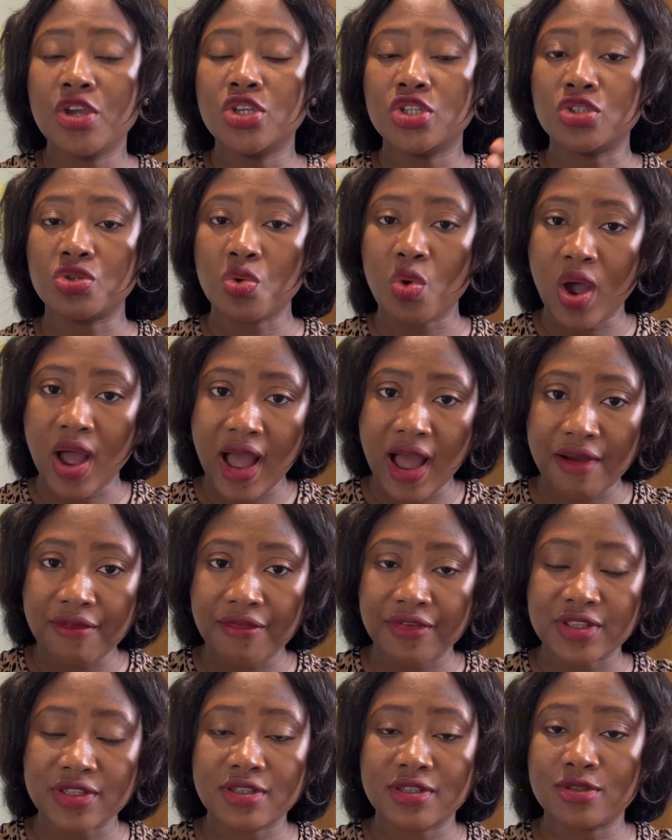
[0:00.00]
you have
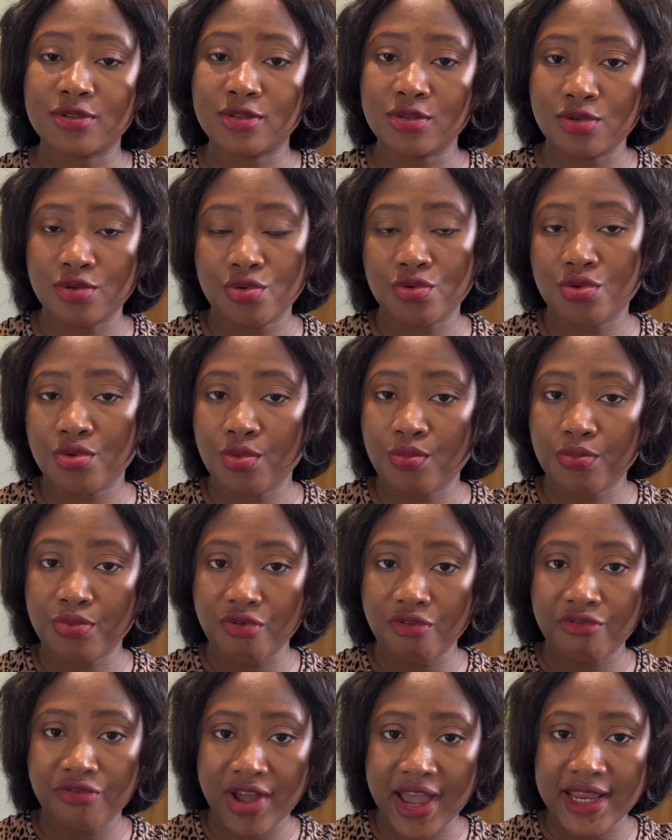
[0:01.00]
it to
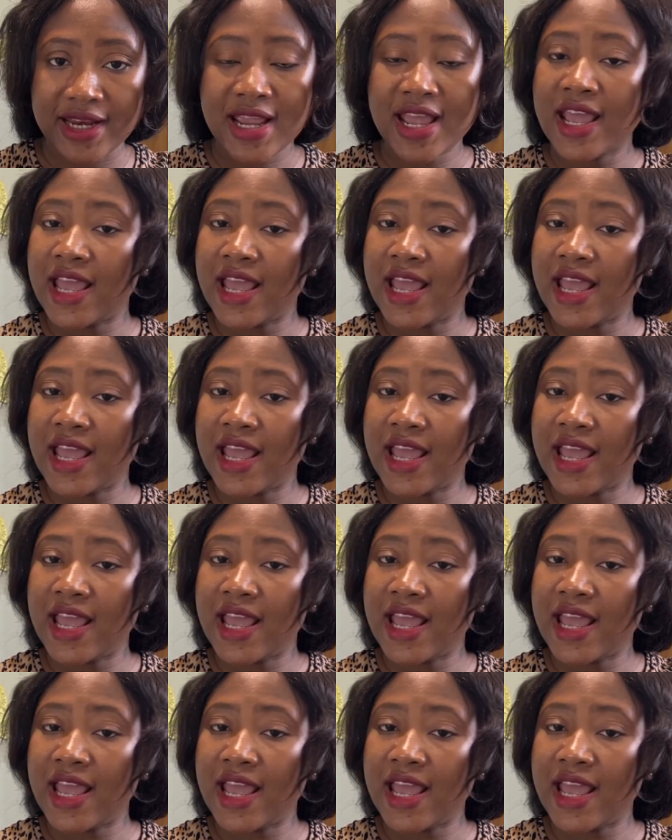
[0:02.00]
provide.